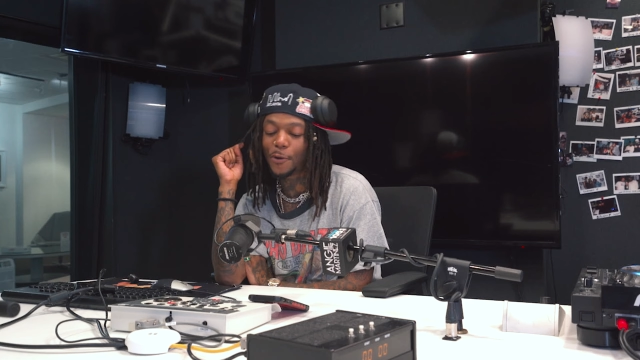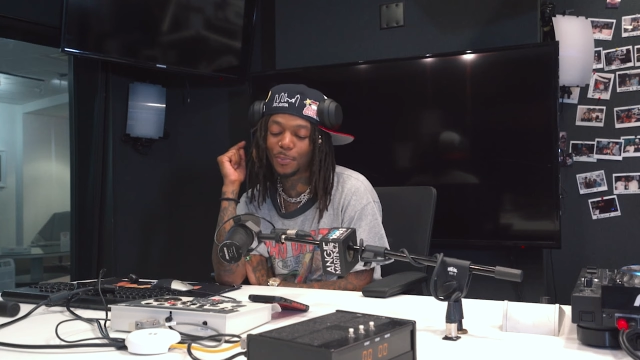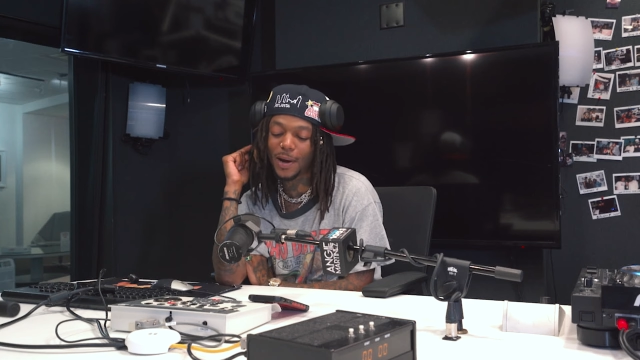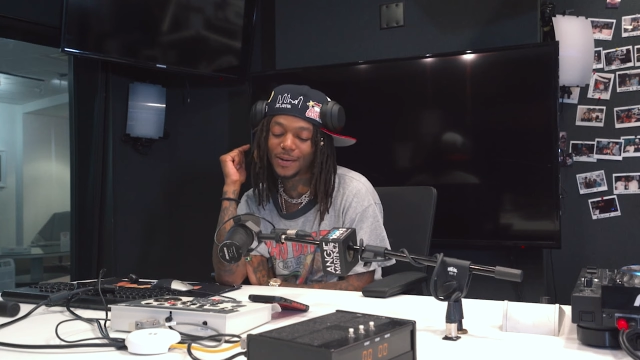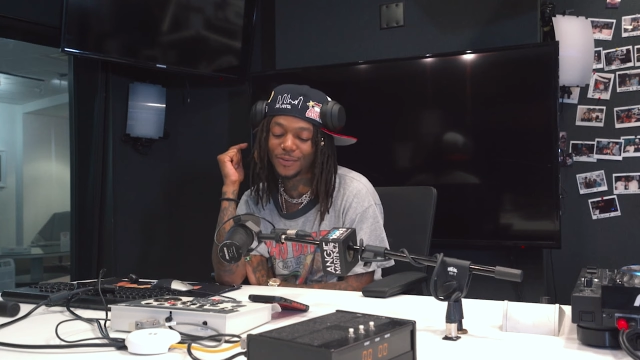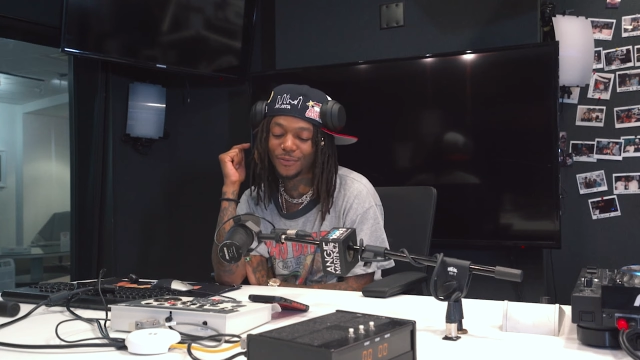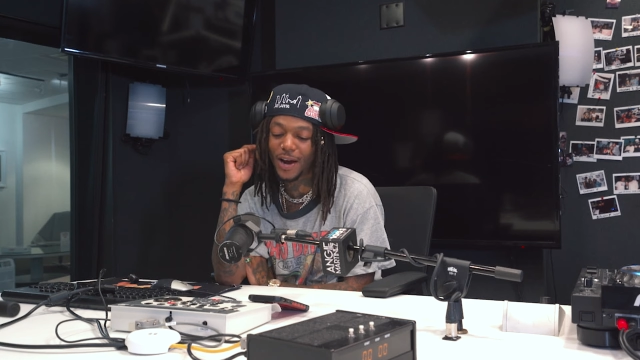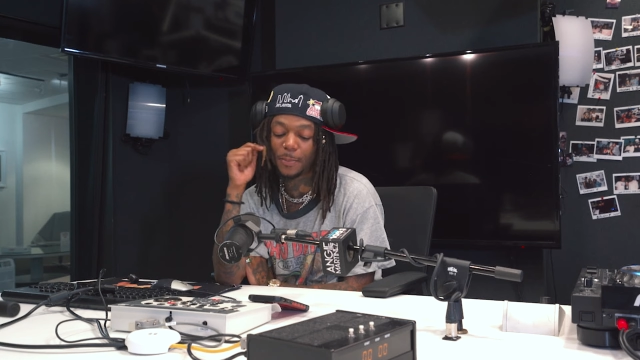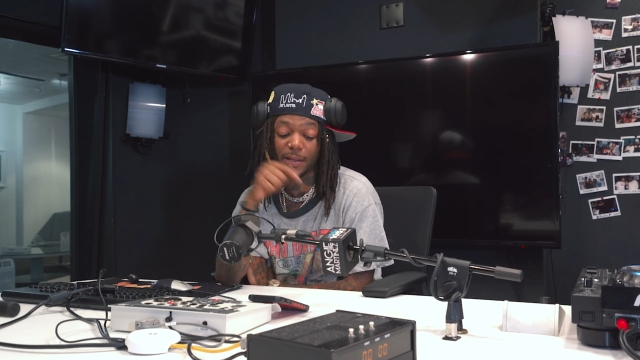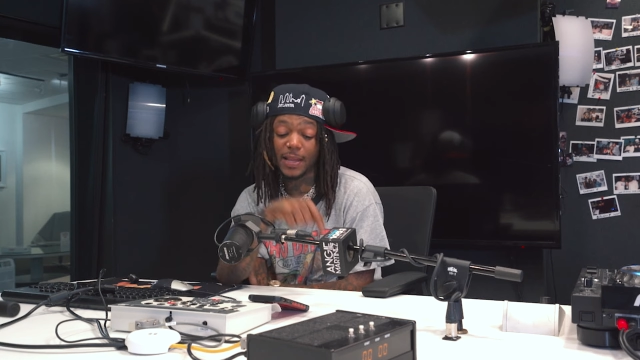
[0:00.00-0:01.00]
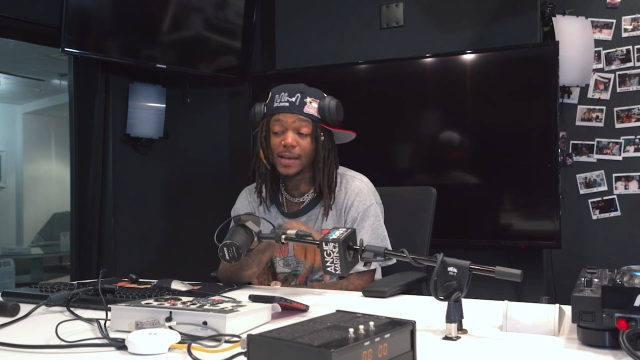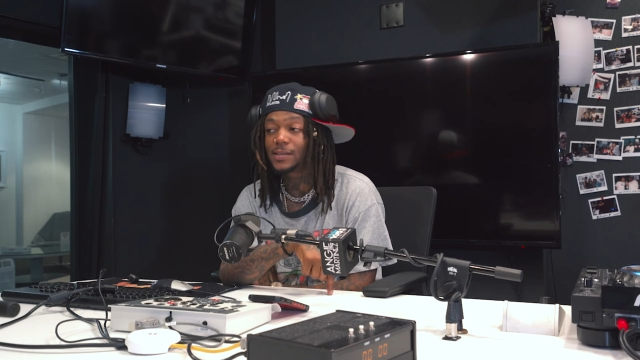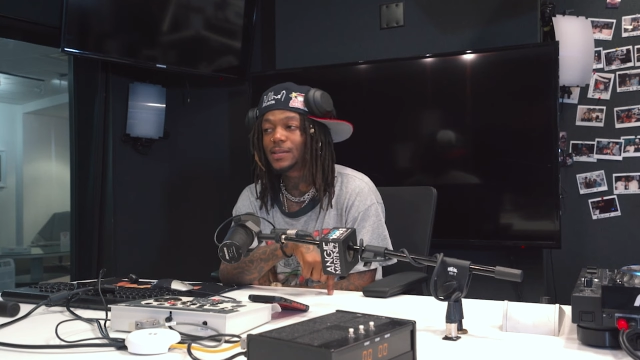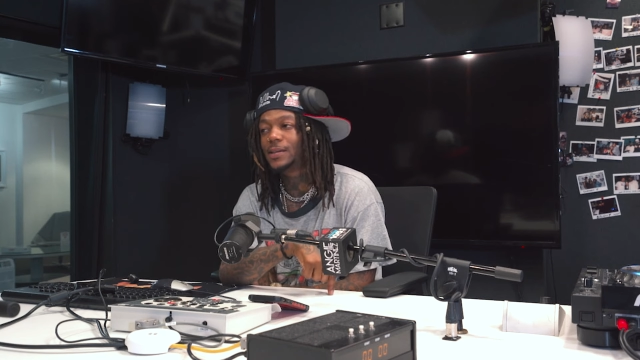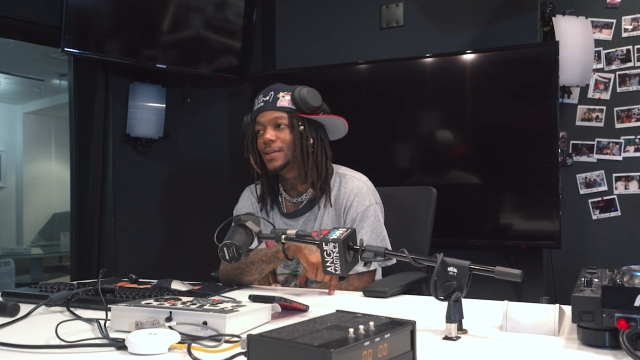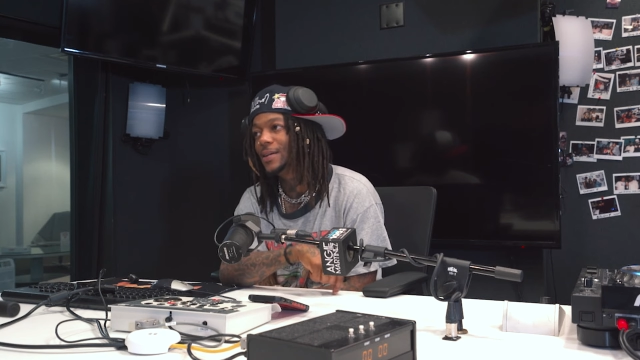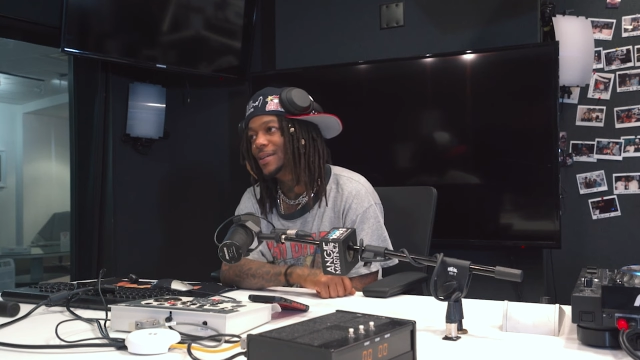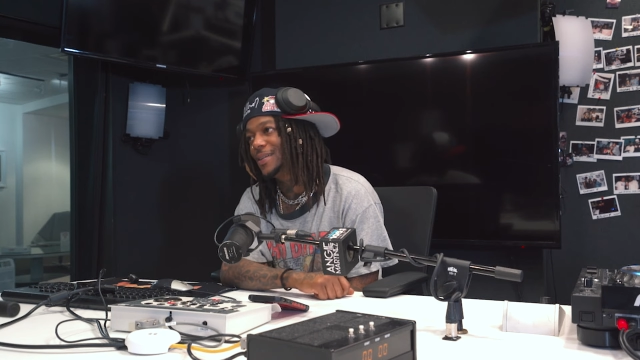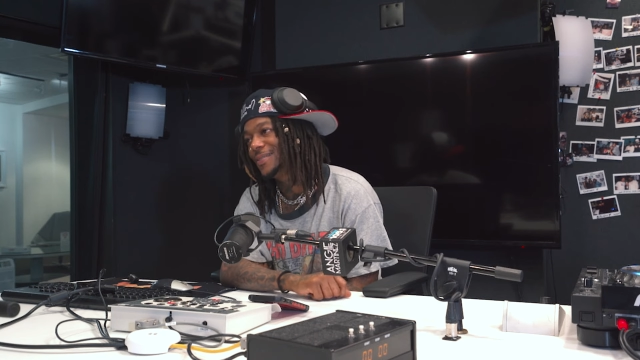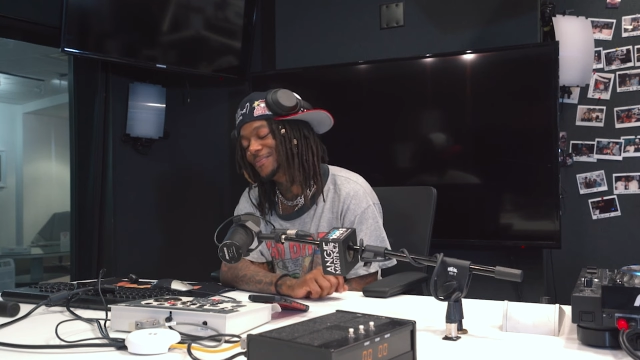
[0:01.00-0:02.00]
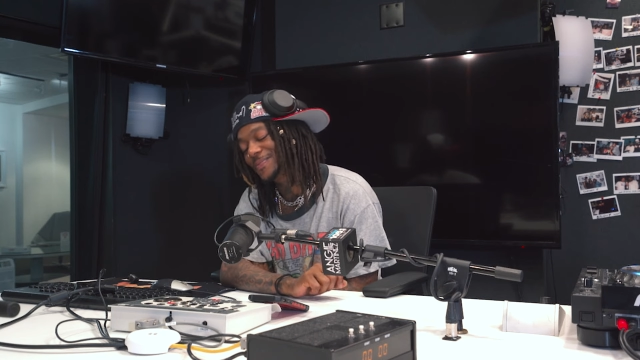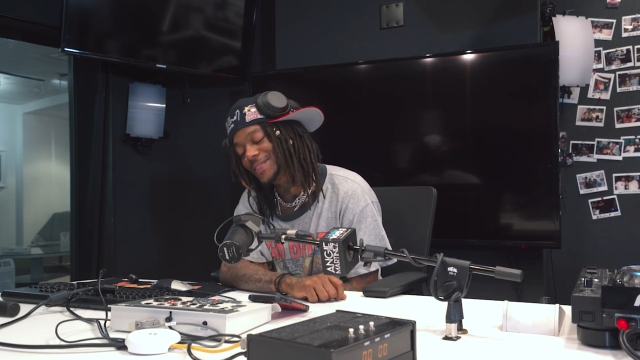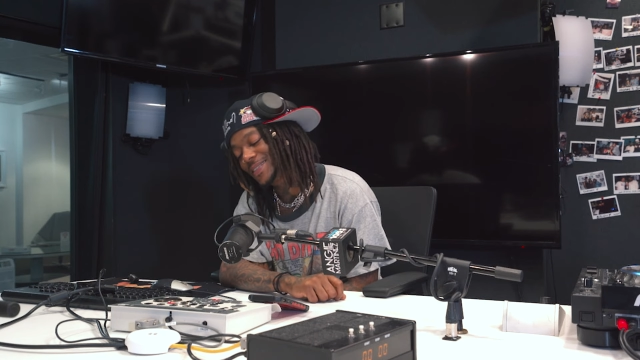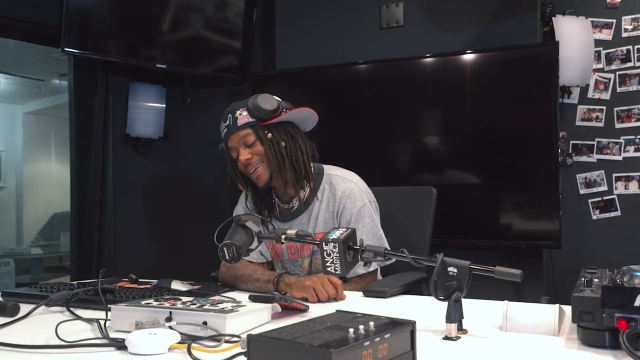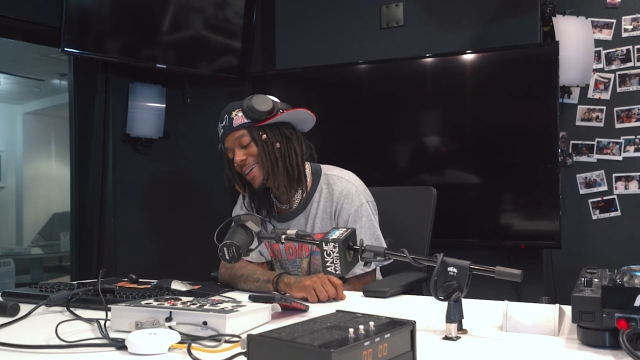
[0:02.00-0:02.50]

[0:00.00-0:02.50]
product of environment, and that's the. I